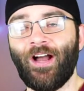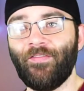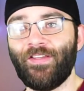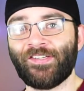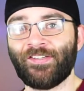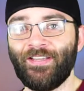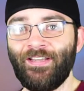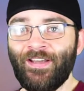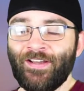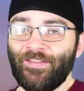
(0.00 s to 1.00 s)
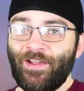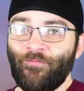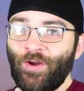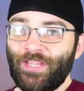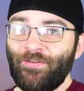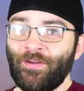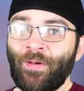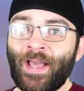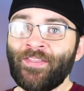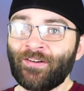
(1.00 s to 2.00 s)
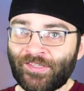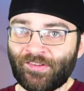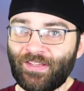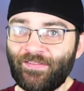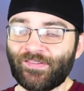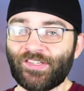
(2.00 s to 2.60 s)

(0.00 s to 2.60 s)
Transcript: Obviously, they want you to buy their sleeves.